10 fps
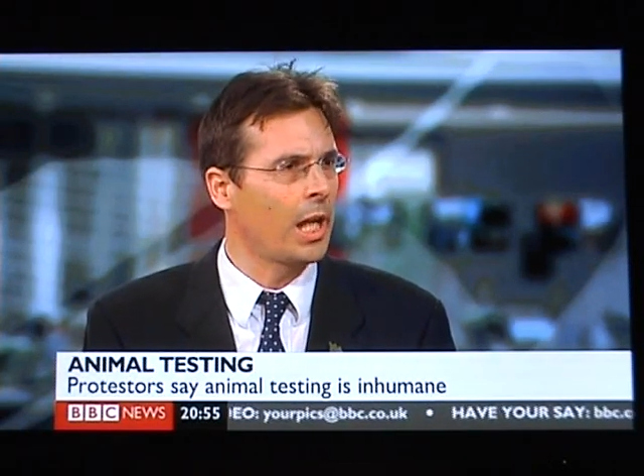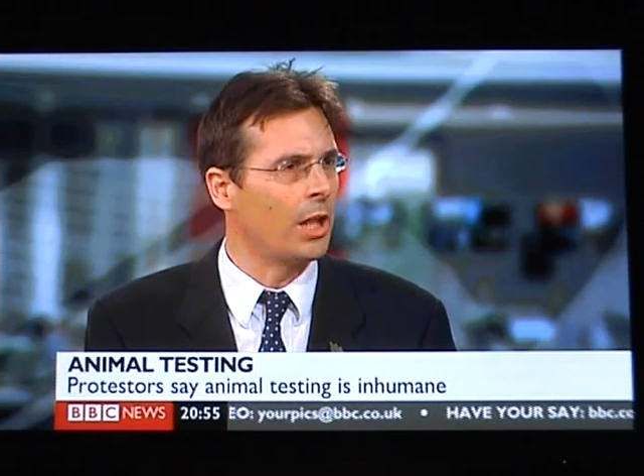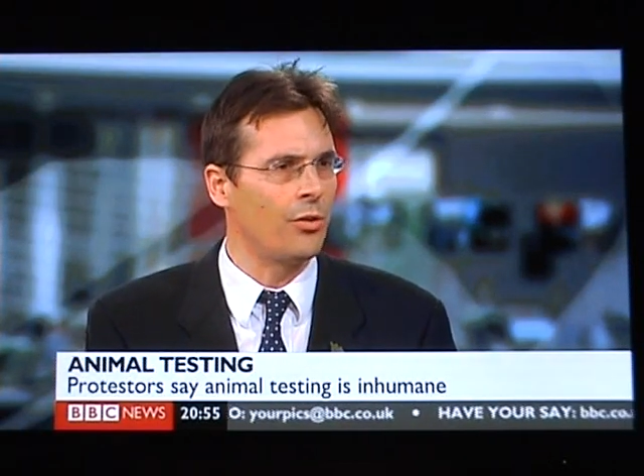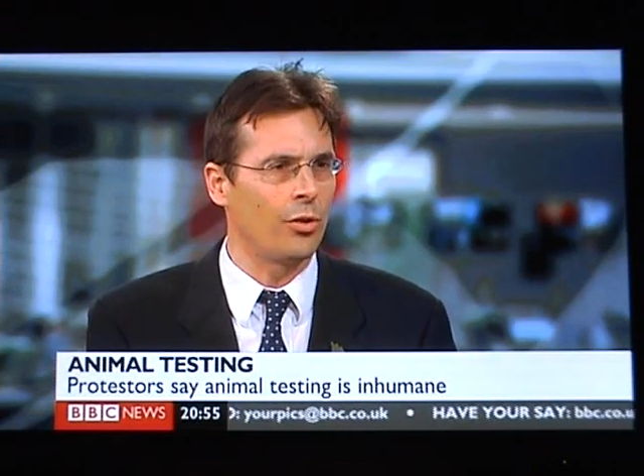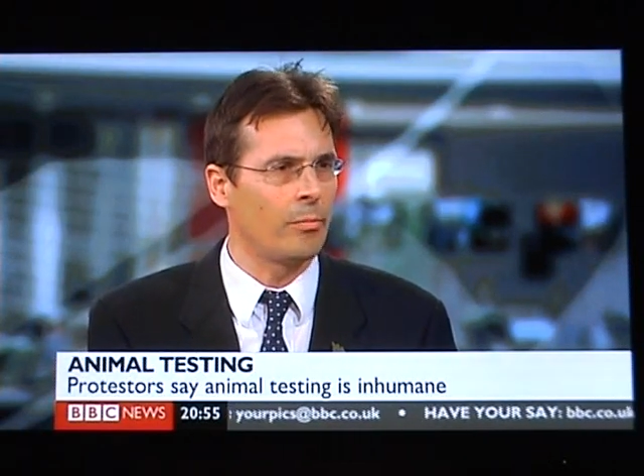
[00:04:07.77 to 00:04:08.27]

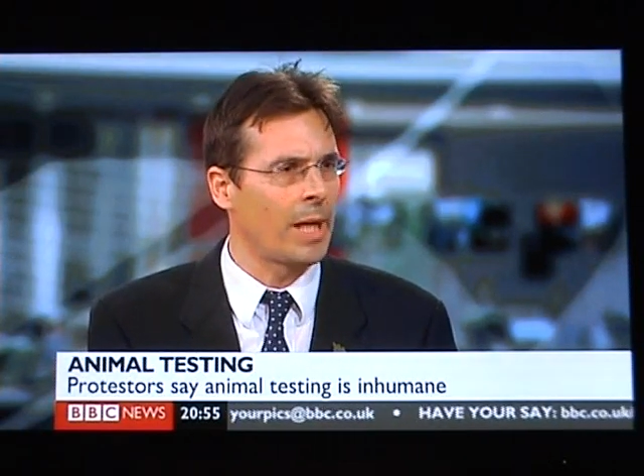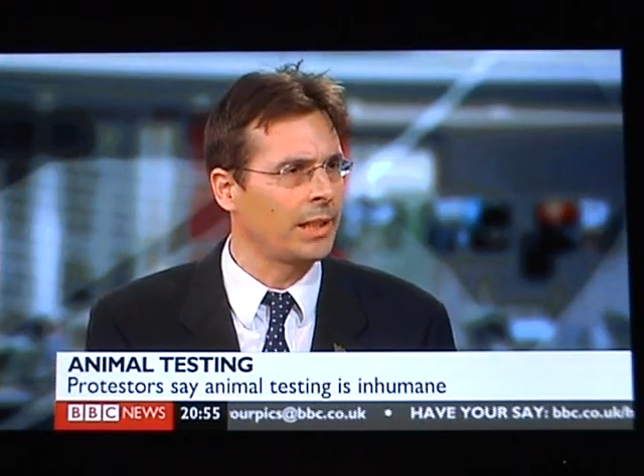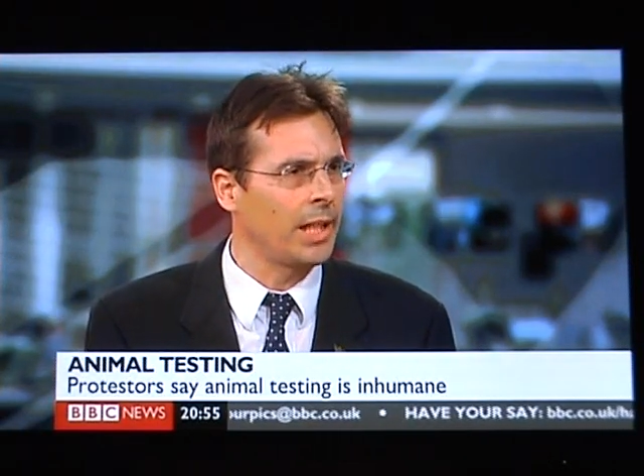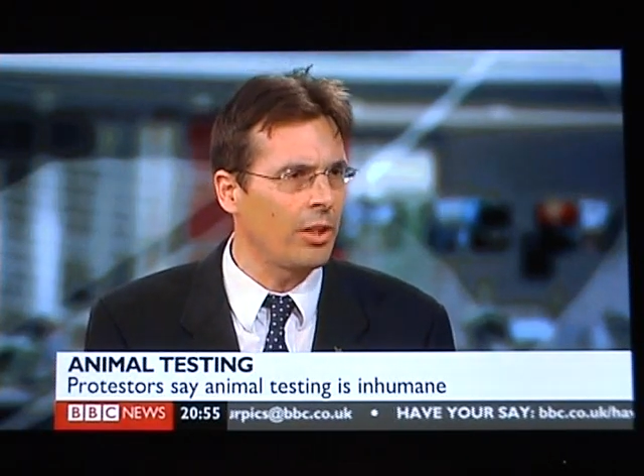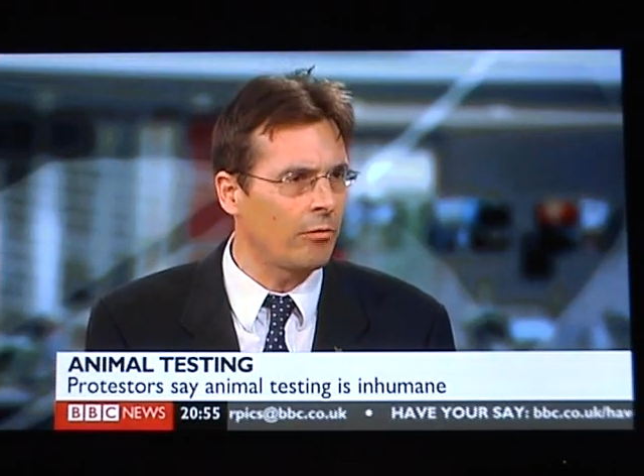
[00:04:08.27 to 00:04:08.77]
into
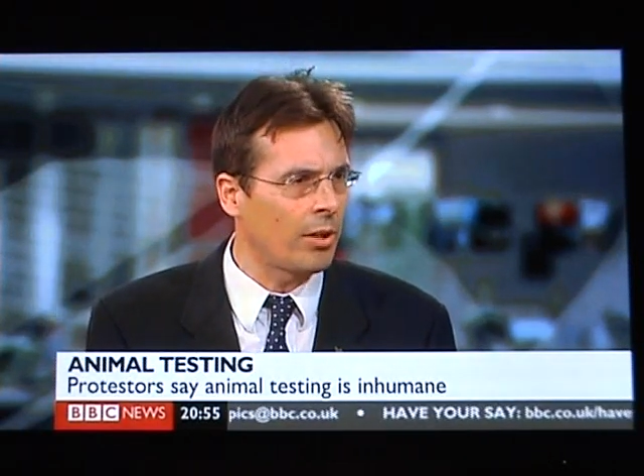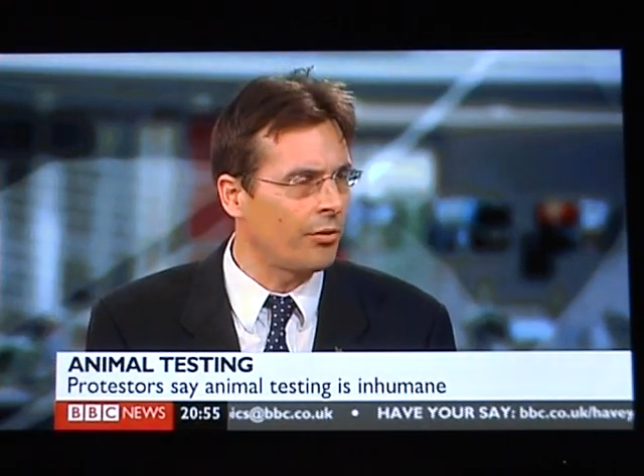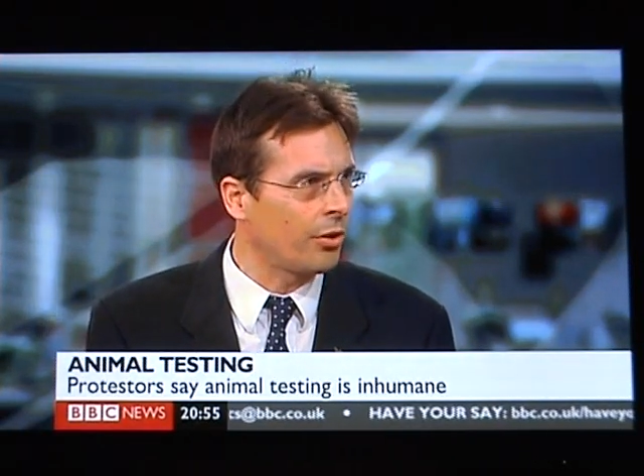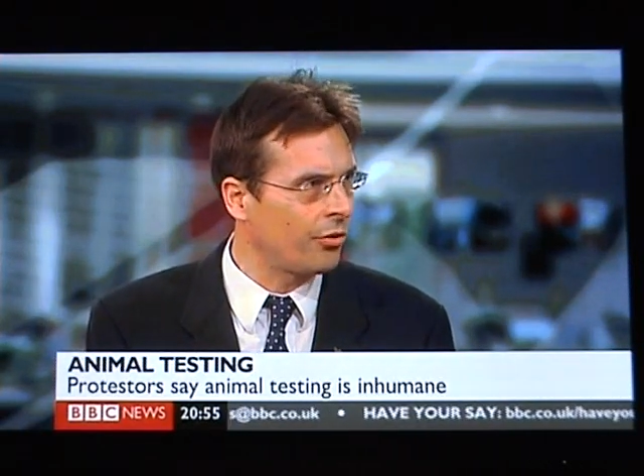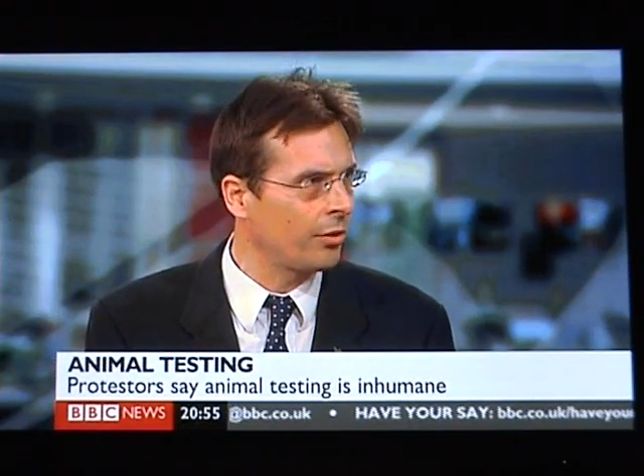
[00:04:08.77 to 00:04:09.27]
magnetic
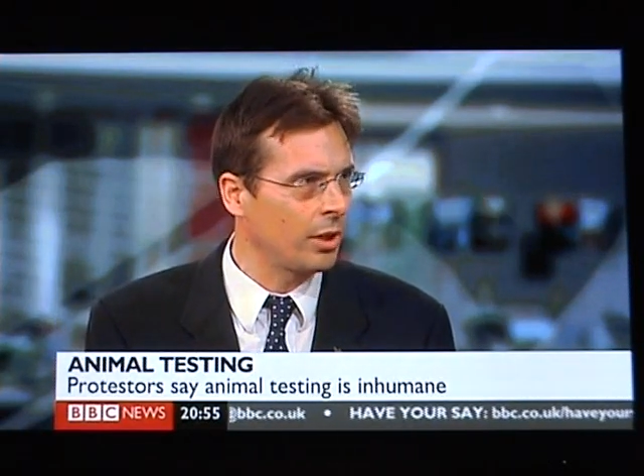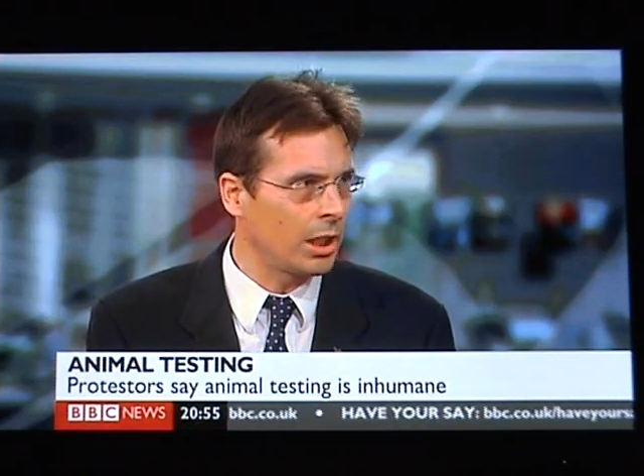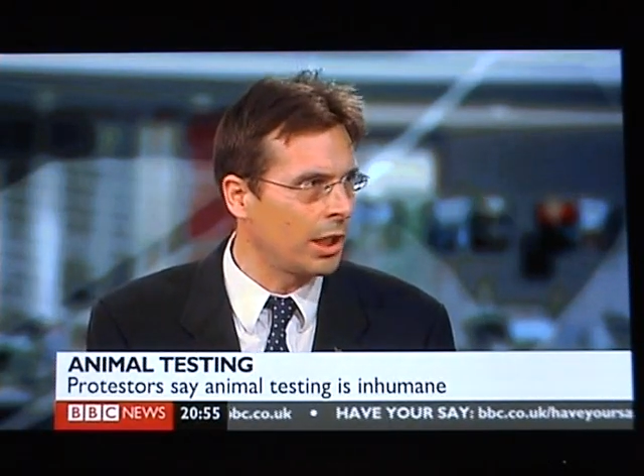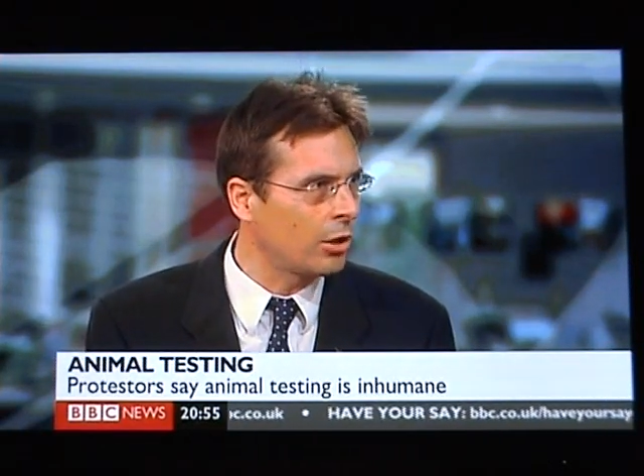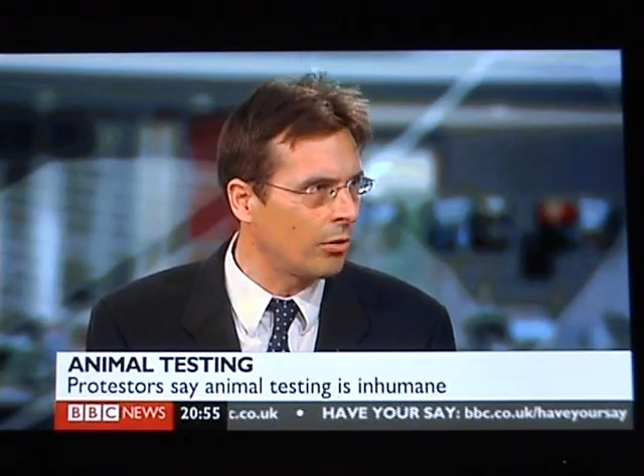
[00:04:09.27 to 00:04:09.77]
resonance,
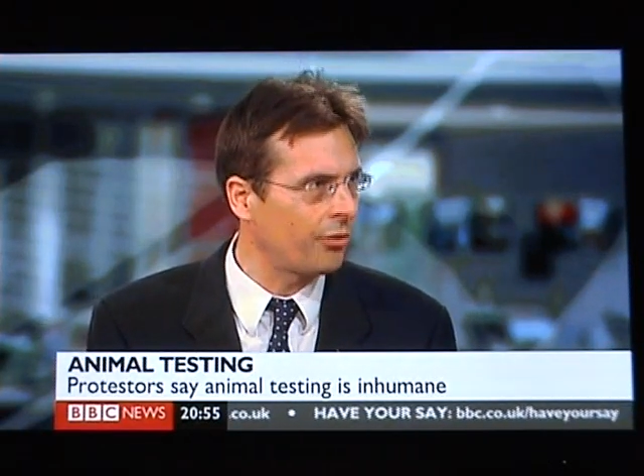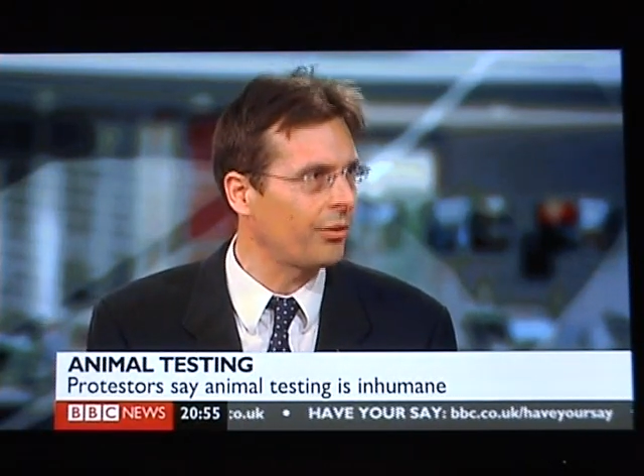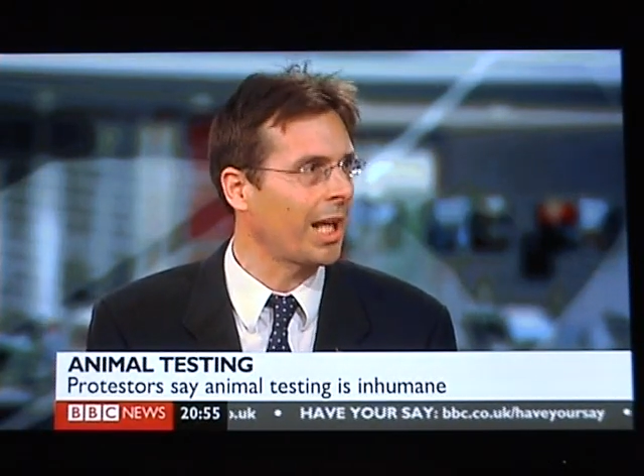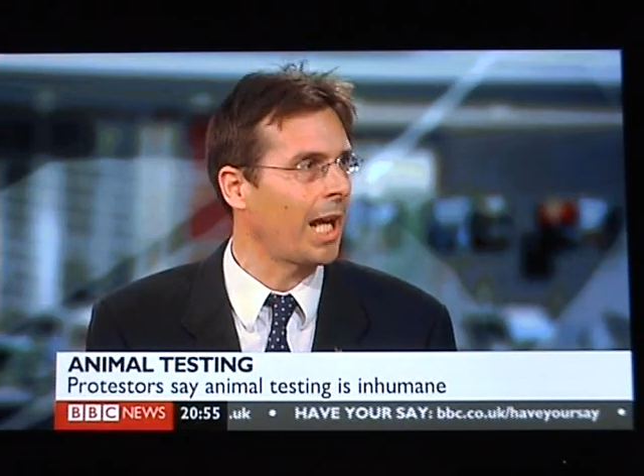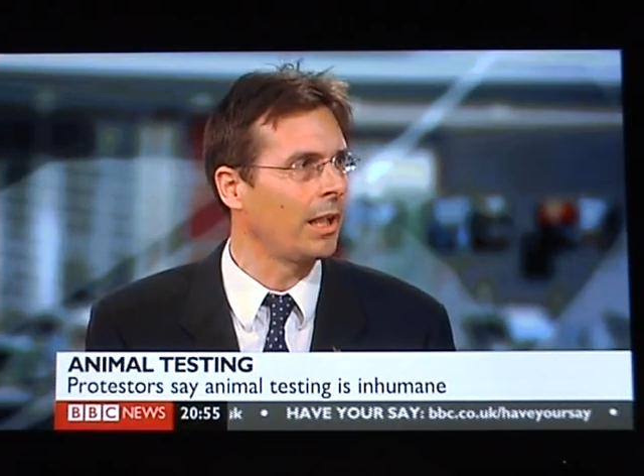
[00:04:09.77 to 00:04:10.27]
clinical
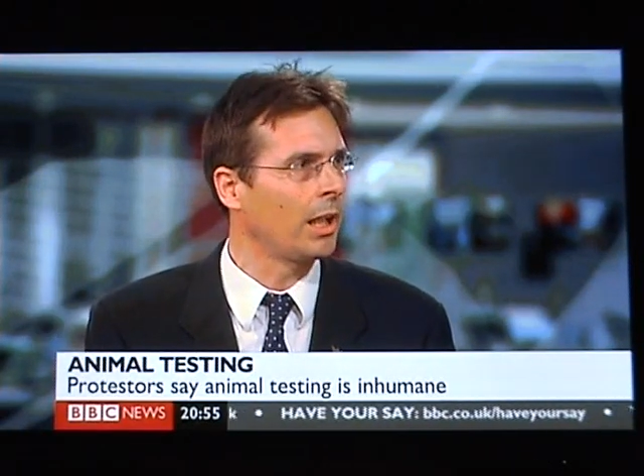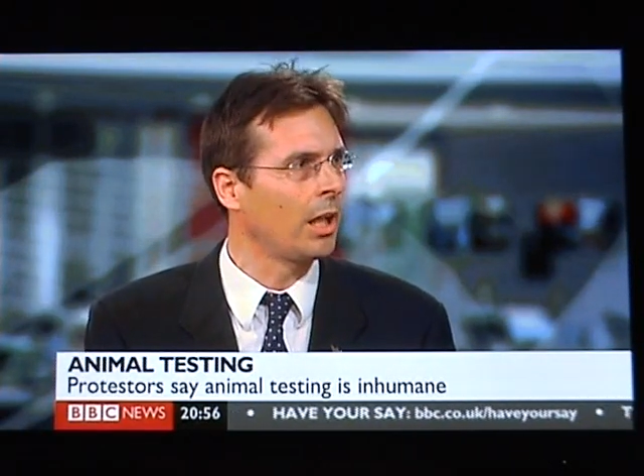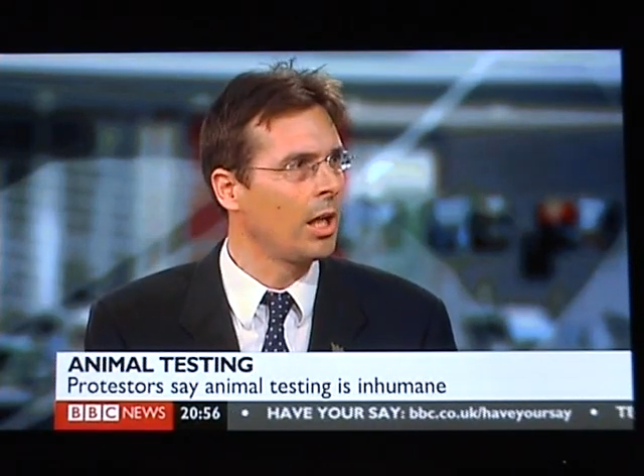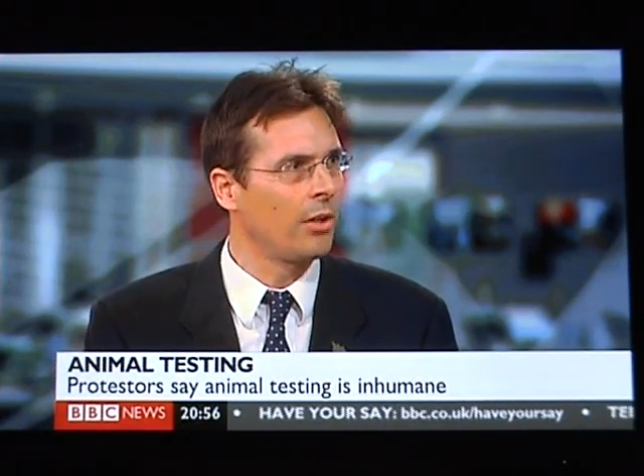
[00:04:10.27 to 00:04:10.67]
scanning,